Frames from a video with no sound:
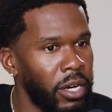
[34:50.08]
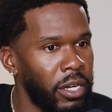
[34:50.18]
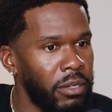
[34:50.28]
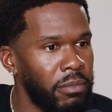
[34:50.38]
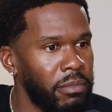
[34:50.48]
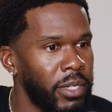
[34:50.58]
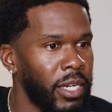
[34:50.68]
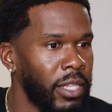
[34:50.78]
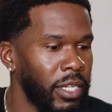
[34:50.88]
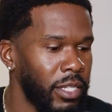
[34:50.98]

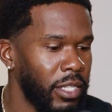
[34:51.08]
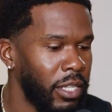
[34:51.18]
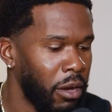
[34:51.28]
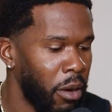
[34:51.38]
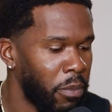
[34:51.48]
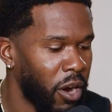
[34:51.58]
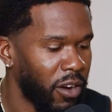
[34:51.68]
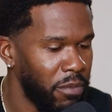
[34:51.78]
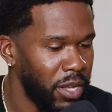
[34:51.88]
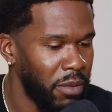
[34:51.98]
And I think a
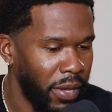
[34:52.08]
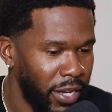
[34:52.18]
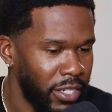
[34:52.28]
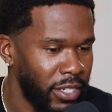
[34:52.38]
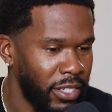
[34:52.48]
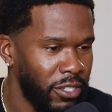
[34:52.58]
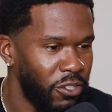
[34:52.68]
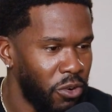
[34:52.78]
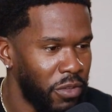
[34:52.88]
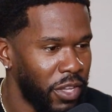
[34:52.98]
part of being patient is
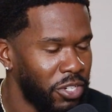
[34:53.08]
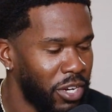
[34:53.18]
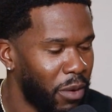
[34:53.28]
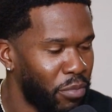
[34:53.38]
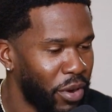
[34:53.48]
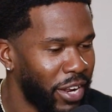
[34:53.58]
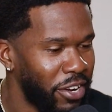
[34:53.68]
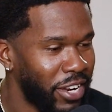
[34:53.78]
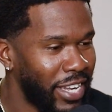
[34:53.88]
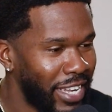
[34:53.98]
knowing that you're not
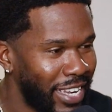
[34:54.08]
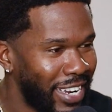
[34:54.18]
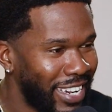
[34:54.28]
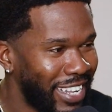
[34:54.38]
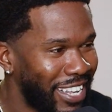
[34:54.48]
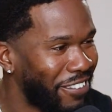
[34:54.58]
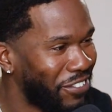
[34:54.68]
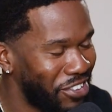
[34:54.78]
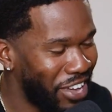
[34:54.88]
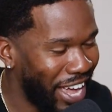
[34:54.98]
breaking your kid
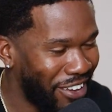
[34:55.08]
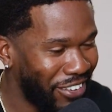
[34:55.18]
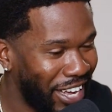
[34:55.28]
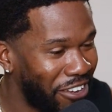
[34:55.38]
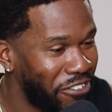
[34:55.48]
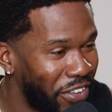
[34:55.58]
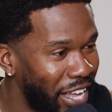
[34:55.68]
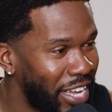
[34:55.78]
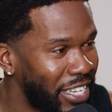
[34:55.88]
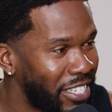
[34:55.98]
if you have like a
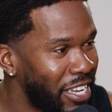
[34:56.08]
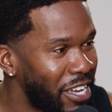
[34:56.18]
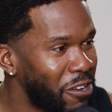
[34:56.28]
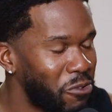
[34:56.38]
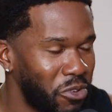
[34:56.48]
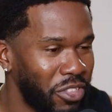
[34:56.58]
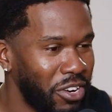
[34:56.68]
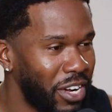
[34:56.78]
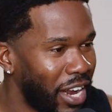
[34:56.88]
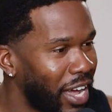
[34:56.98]
phase where
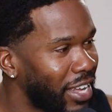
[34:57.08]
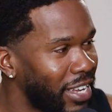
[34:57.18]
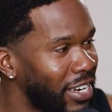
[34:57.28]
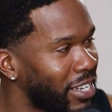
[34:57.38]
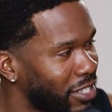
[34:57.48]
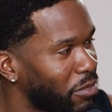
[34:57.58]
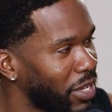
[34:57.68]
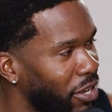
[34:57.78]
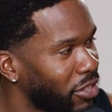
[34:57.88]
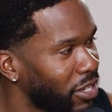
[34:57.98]
they're not eating
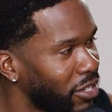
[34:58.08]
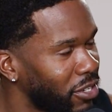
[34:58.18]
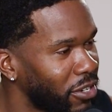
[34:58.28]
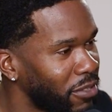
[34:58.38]
something healthy, you know?